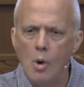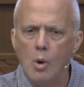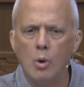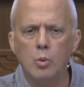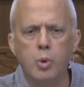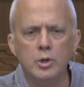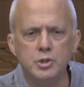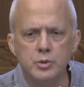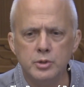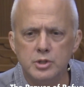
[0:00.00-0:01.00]
Or was
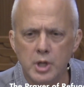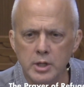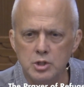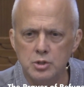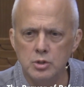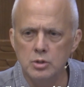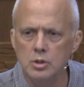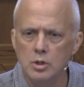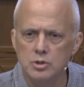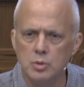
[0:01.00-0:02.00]
your intention
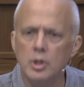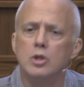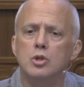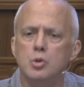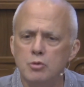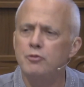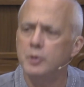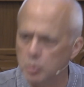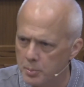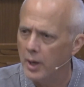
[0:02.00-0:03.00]
so that you
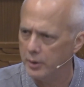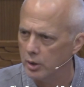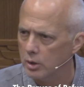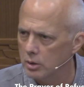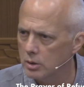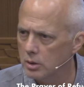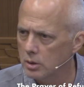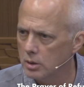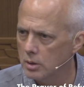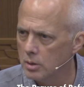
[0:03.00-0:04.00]
feel better?
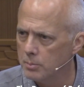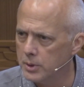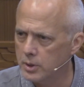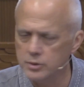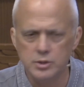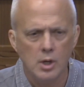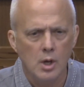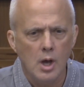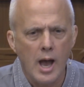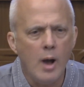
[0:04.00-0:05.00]
Because
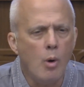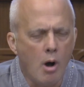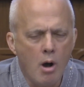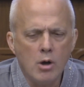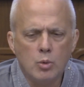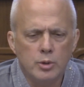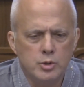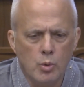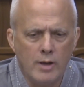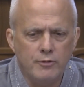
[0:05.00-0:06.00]
how awkward
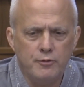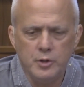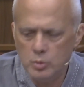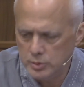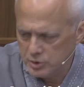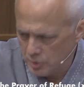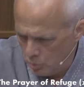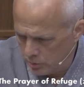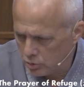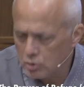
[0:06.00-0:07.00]
do I feel when
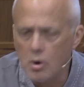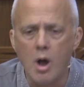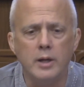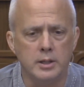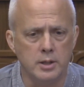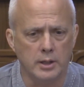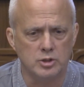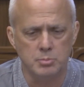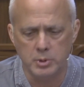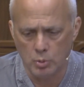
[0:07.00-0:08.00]
someone's crying next
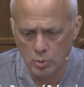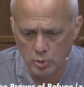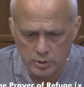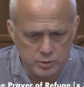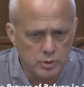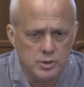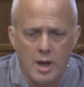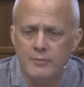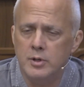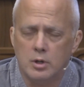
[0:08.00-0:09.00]
to me or is
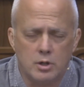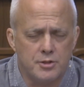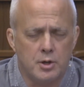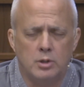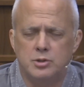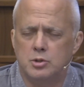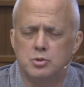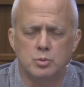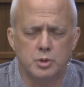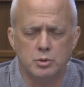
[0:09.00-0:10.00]
having a
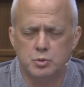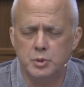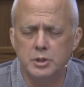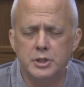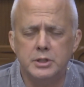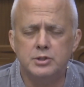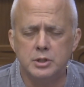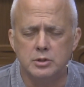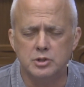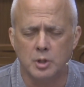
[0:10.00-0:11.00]
catharsis or is
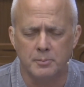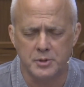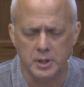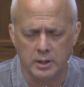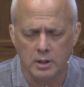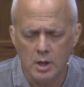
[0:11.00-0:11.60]
releasing something?